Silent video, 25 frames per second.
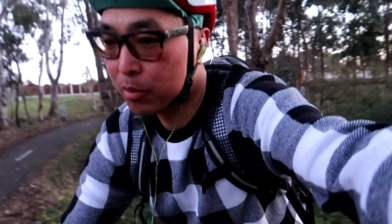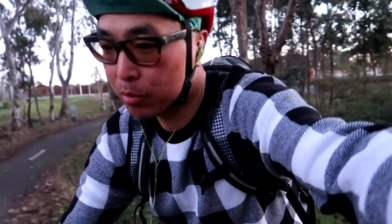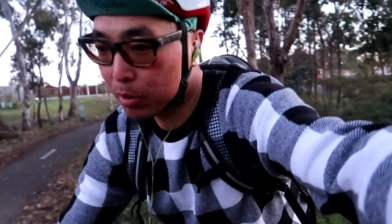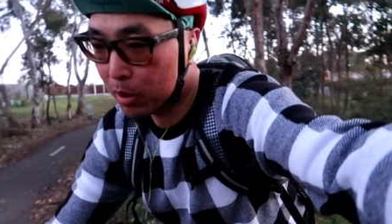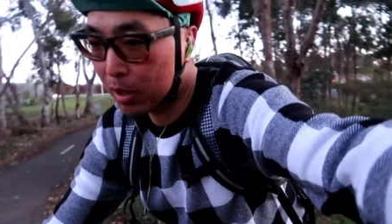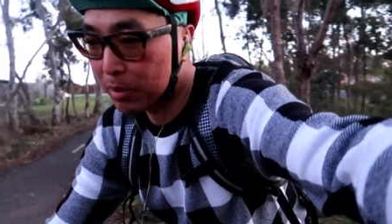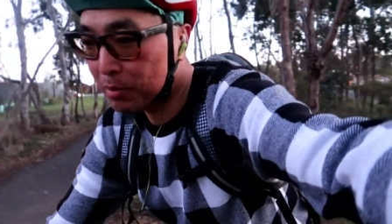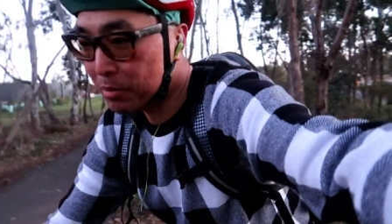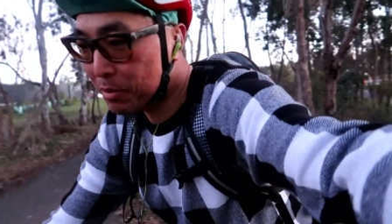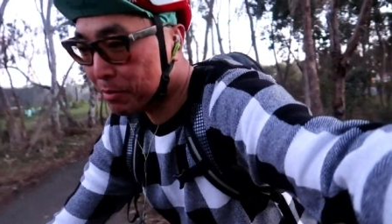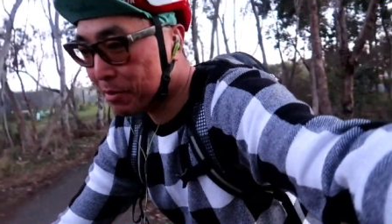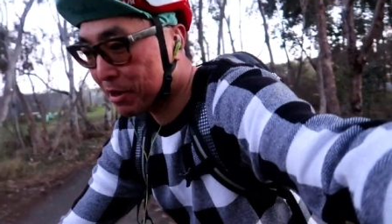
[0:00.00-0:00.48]

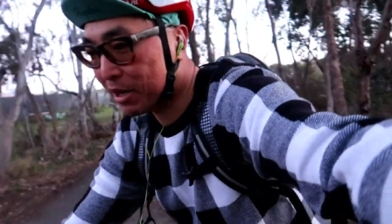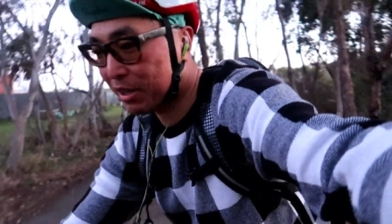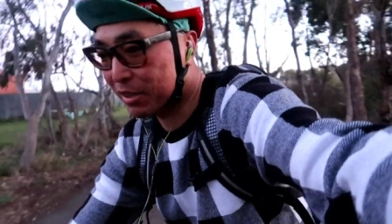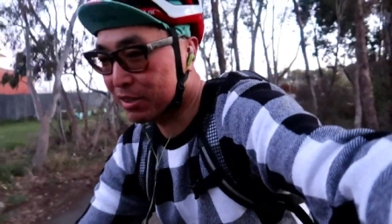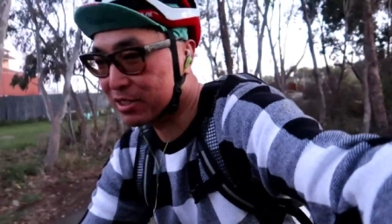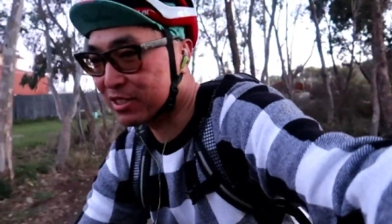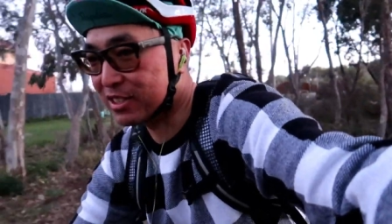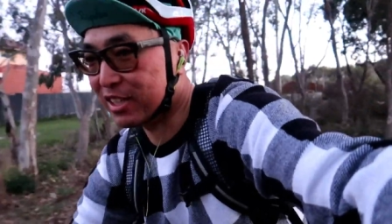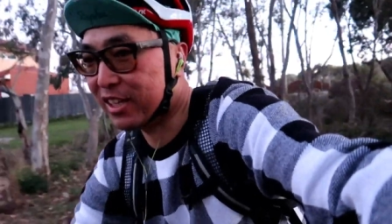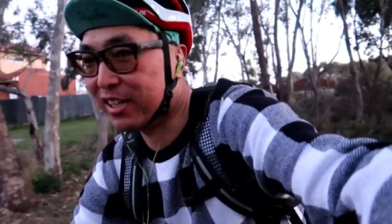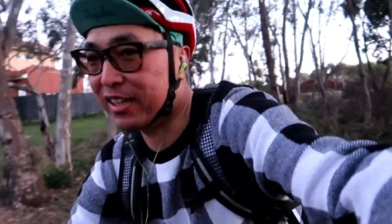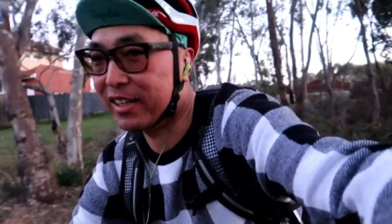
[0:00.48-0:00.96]
Well, I'm about
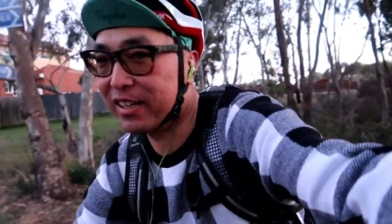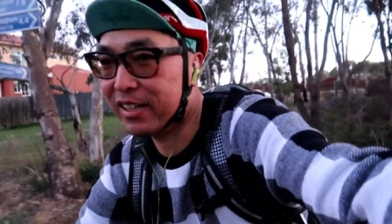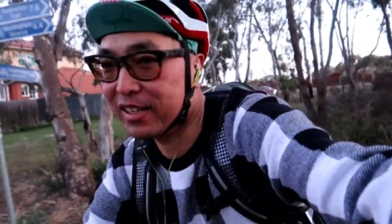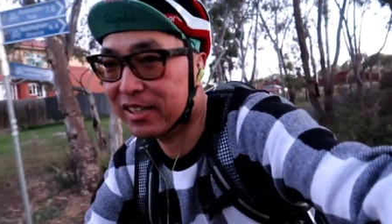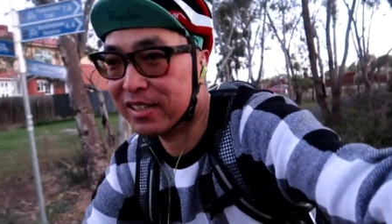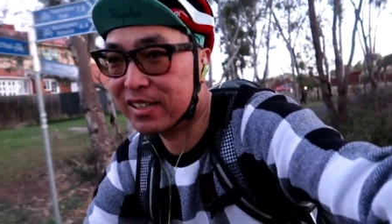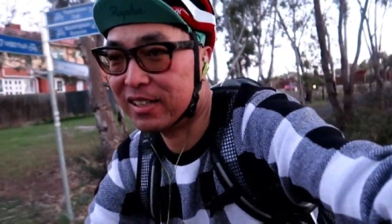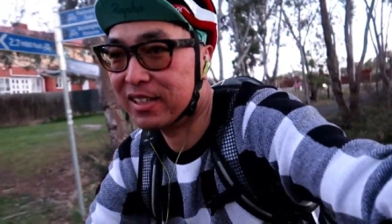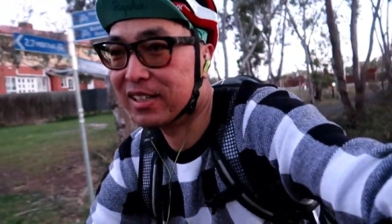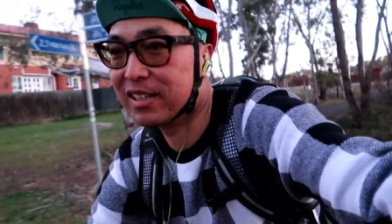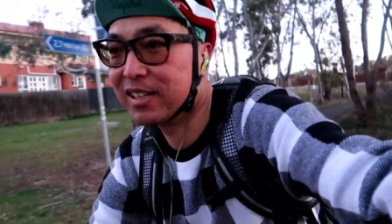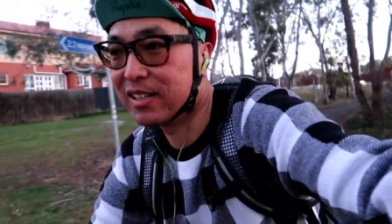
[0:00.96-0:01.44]
to set
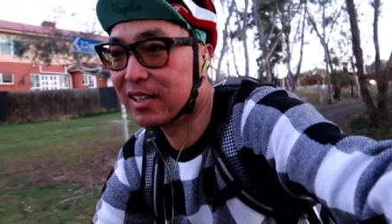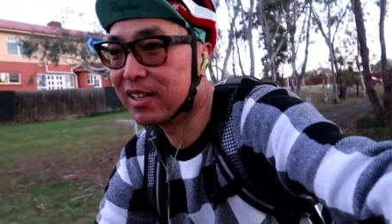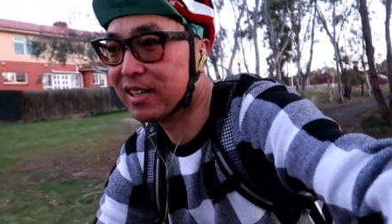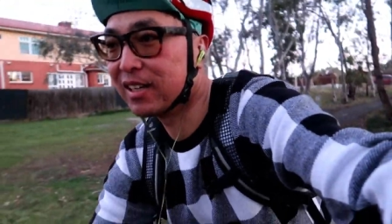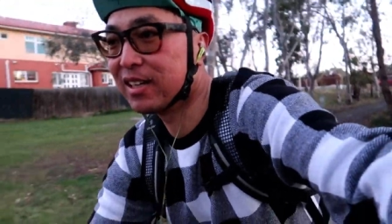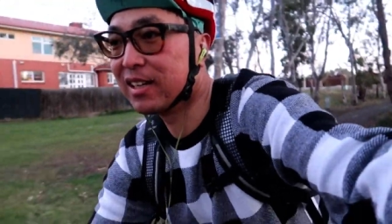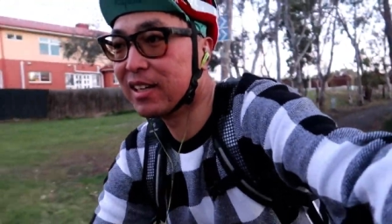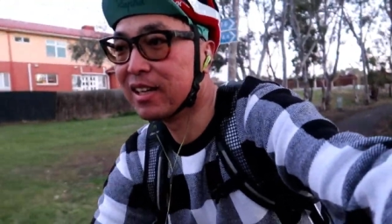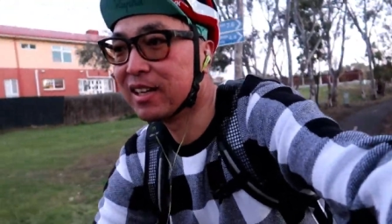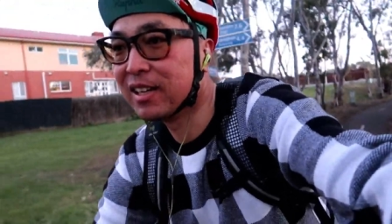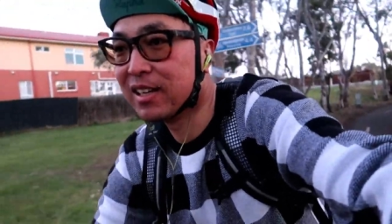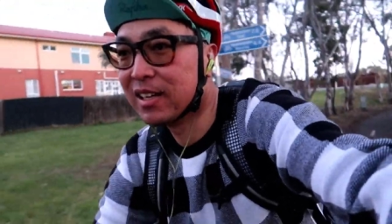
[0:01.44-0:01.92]
it.
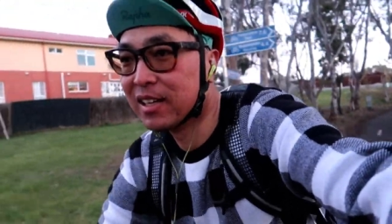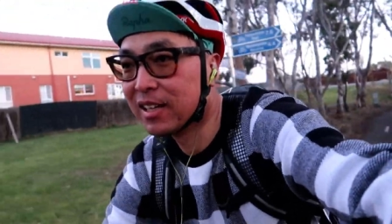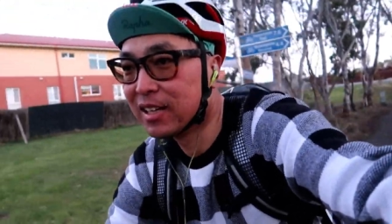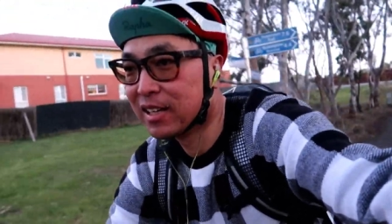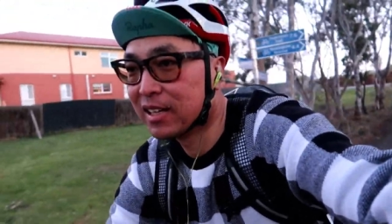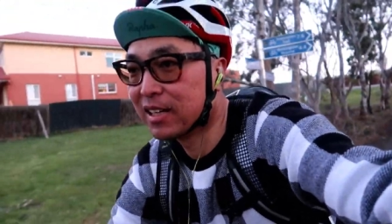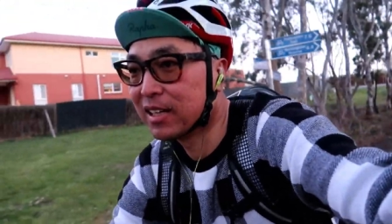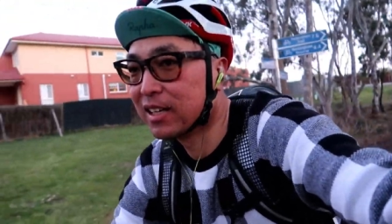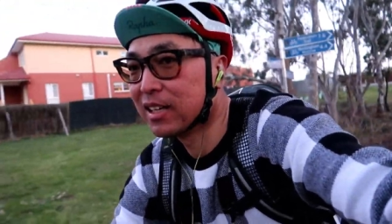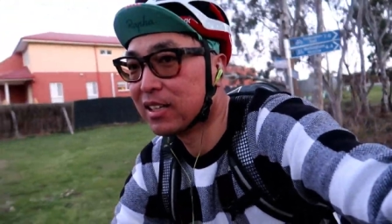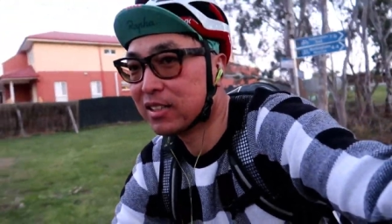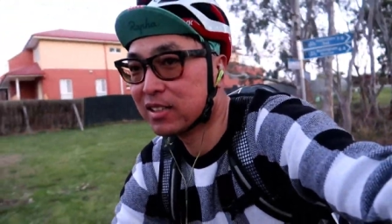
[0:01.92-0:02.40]

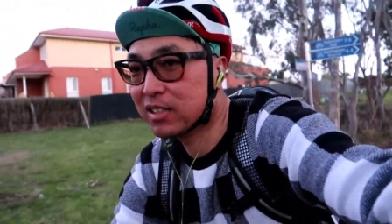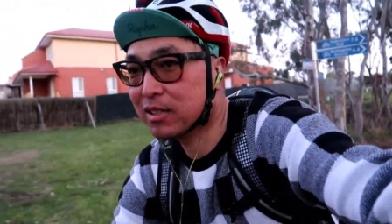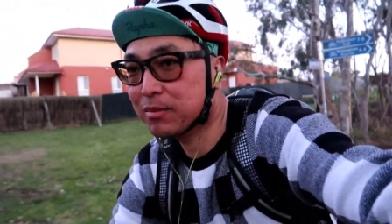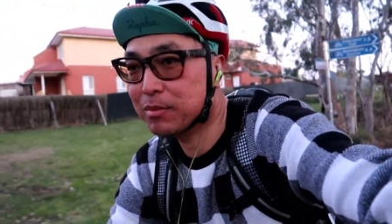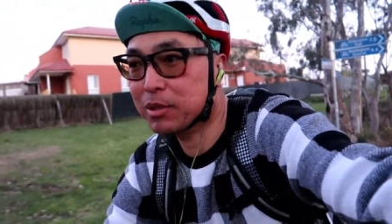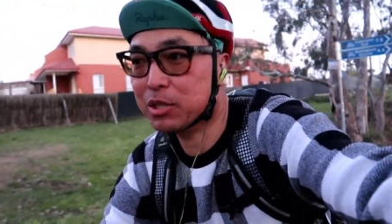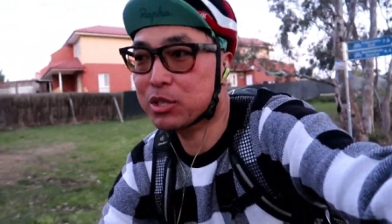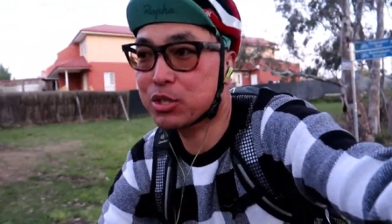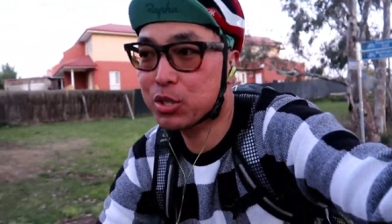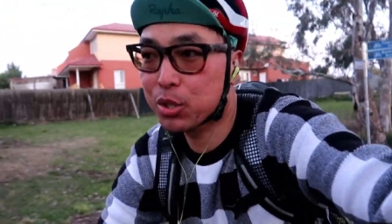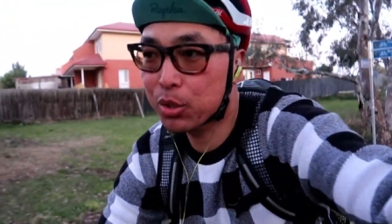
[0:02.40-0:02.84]
Number